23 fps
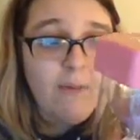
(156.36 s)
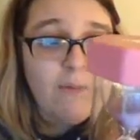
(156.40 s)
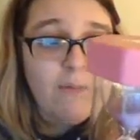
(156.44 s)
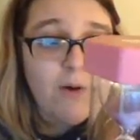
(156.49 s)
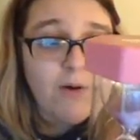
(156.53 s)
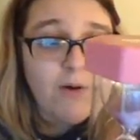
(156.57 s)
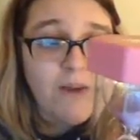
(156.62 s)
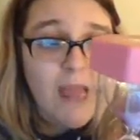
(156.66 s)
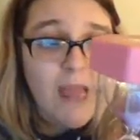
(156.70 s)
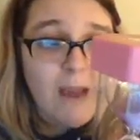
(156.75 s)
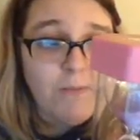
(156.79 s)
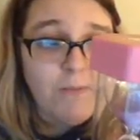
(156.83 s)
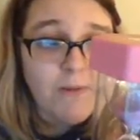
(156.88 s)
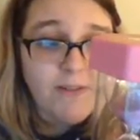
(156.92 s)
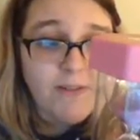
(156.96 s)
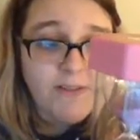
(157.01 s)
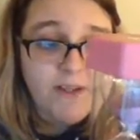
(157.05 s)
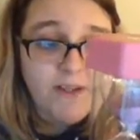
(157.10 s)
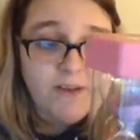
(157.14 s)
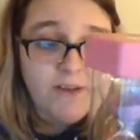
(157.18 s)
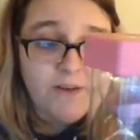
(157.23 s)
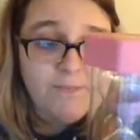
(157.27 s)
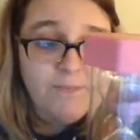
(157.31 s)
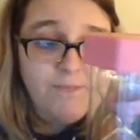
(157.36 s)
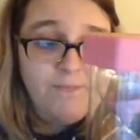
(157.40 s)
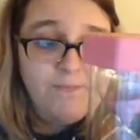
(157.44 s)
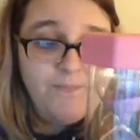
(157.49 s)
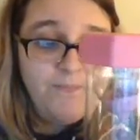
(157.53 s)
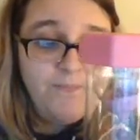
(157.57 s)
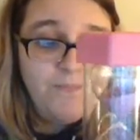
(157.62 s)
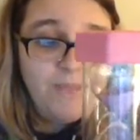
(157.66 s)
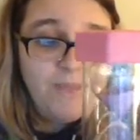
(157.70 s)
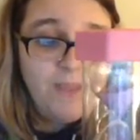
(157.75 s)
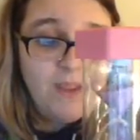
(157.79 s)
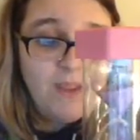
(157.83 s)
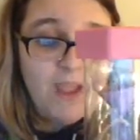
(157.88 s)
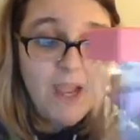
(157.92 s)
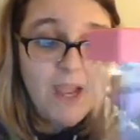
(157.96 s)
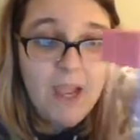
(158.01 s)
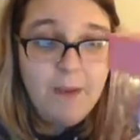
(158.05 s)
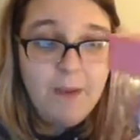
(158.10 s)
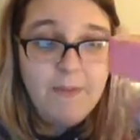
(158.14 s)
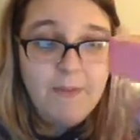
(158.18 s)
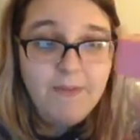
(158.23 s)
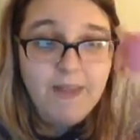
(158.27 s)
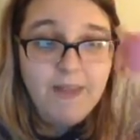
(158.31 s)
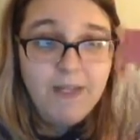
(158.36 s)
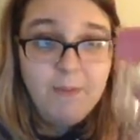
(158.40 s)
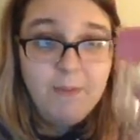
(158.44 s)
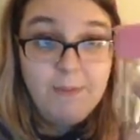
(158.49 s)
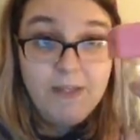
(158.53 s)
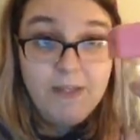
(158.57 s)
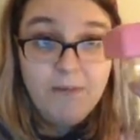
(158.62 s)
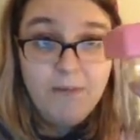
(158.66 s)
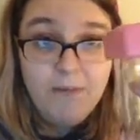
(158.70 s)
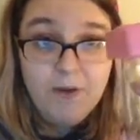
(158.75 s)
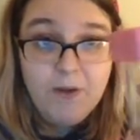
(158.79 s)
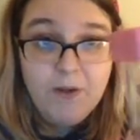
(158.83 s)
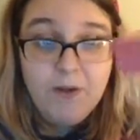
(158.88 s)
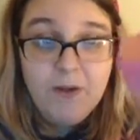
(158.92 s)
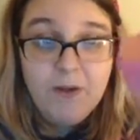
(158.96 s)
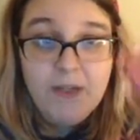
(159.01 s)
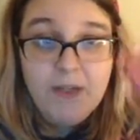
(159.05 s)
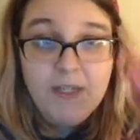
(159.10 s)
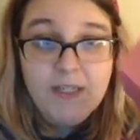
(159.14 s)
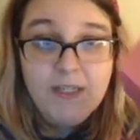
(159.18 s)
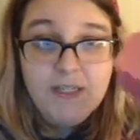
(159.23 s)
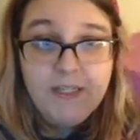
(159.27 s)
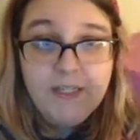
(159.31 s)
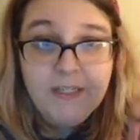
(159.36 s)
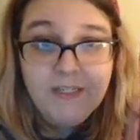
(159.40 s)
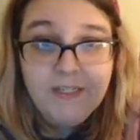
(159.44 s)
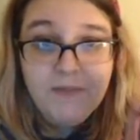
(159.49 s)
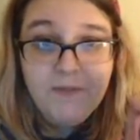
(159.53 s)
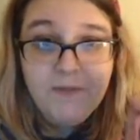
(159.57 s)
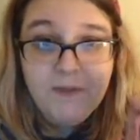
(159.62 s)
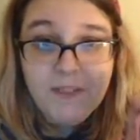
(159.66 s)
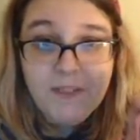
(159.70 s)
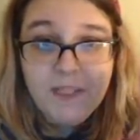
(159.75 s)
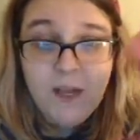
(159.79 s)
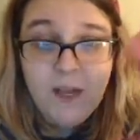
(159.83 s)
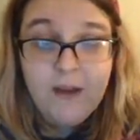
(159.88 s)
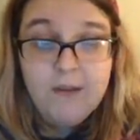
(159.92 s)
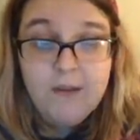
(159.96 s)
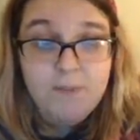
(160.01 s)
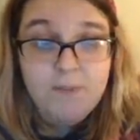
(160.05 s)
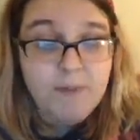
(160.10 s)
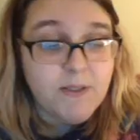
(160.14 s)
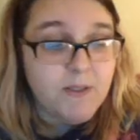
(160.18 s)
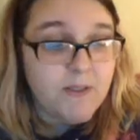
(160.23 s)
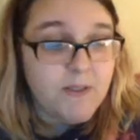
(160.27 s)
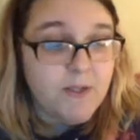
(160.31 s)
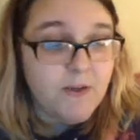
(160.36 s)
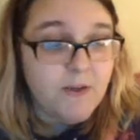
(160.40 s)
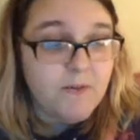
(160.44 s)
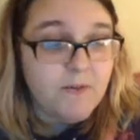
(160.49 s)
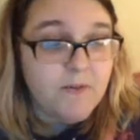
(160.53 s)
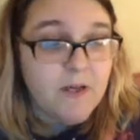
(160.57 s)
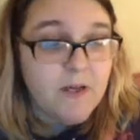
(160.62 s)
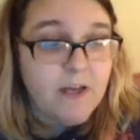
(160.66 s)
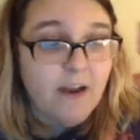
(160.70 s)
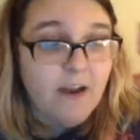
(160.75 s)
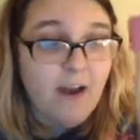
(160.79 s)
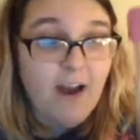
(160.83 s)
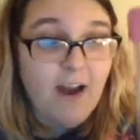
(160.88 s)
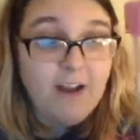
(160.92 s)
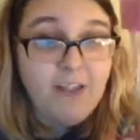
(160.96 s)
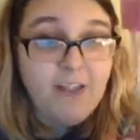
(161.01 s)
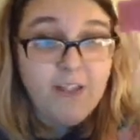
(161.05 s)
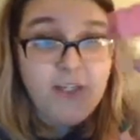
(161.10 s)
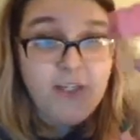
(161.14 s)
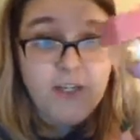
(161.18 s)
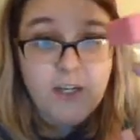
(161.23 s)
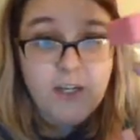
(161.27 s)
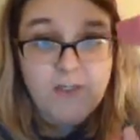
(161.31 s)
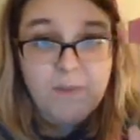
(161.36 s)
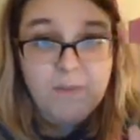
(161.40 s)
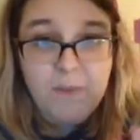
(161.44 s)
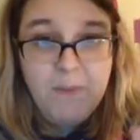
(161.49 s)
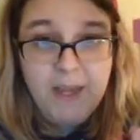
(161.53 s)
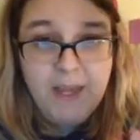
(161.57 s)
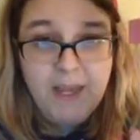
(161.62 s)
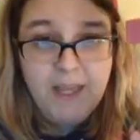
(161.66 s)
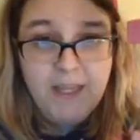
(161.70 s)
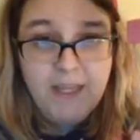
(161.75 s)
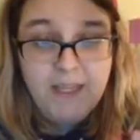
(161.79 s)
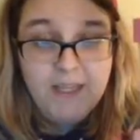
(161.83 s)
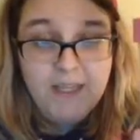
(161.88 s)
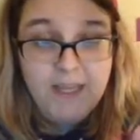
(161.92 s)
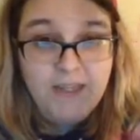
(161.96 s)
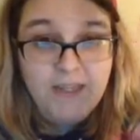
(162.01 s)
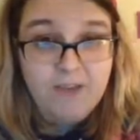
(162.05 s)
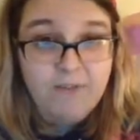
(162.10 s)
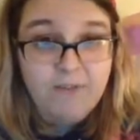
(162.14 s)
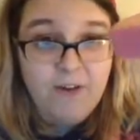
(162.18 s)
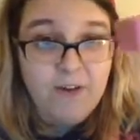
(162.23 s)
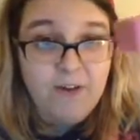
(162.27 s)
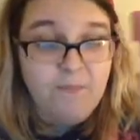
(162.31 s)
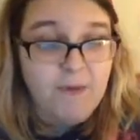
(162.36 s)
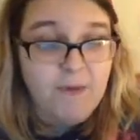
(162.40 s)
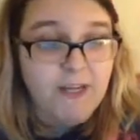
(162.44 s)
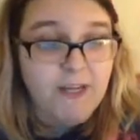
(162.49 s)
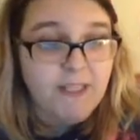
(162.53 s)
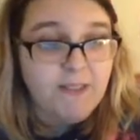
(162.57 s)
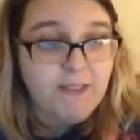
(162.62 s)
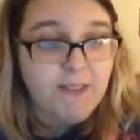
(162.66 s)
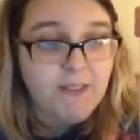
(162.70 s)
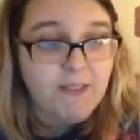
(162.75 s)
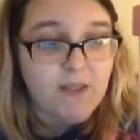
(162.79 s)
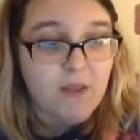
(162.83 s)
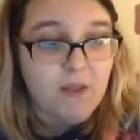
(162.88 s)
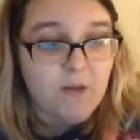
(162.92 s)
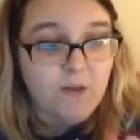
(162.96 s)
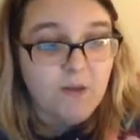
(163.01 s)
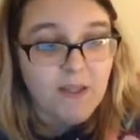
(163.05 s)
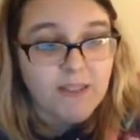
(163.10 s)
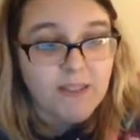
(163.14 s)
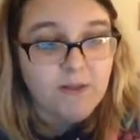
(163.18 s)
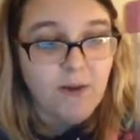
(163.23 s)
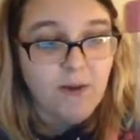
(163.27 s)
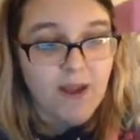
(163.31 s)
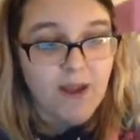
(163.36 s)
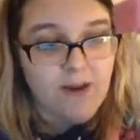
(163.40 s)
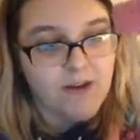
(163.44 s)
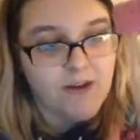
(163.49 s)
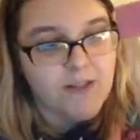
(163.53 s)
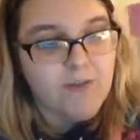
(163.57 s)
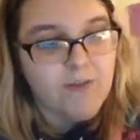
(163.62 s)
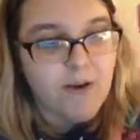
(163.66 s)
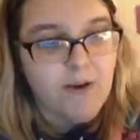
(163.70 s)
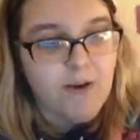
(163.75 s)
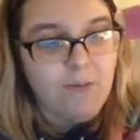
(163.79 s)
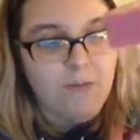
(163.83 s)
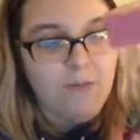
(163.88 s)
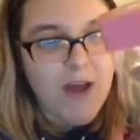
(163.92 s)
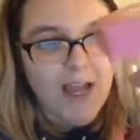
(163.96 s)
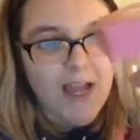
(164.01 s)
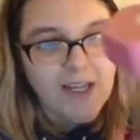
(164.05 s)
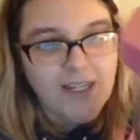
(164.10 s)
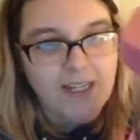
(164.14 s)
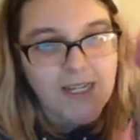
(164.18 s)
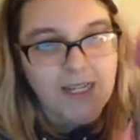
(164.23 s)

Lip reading: on Amazon, and they come in different colours and different times and stuff. I just chose pink and 5 minutes because I thought that's quite a nice round number.